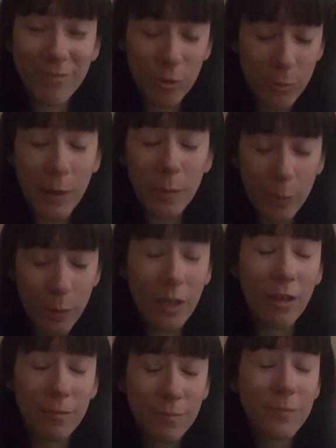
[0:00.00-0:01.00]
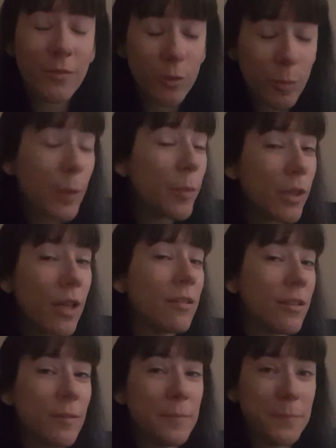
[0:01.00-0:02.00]
There's people here. There's people
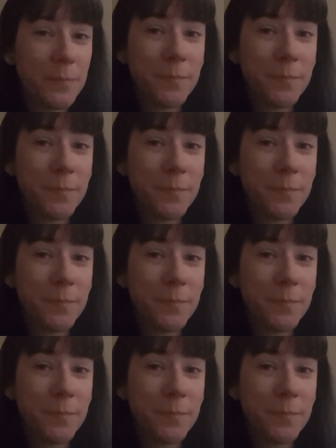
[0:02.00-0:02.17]
out there.